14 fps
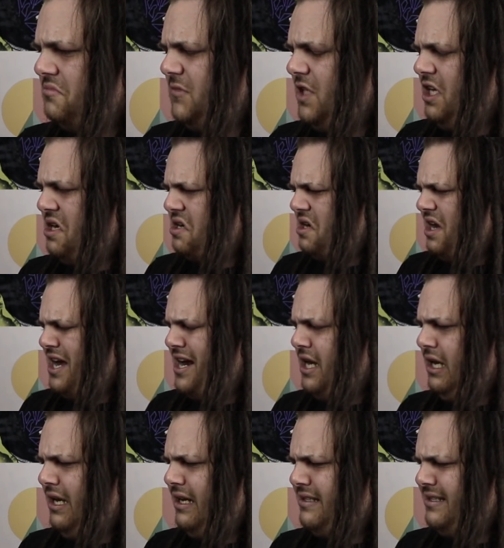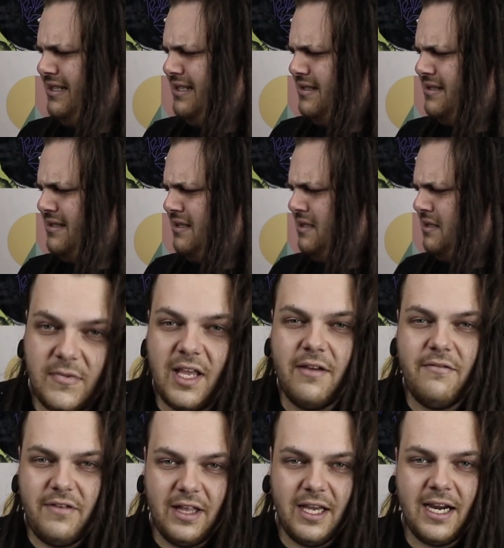You're not Yeezys? I
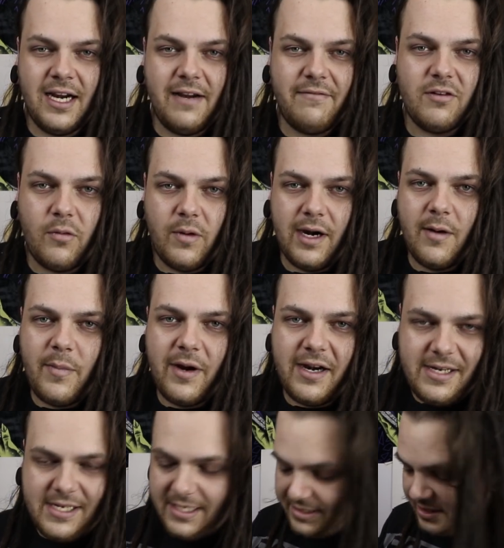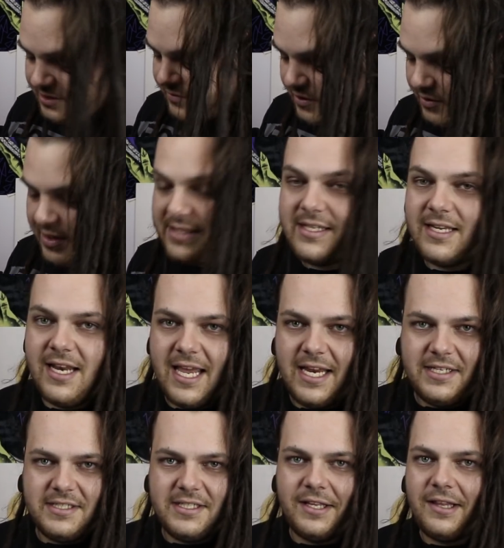feel like I'm gonna have to wear a pair of Yeezys for the rest of the night just to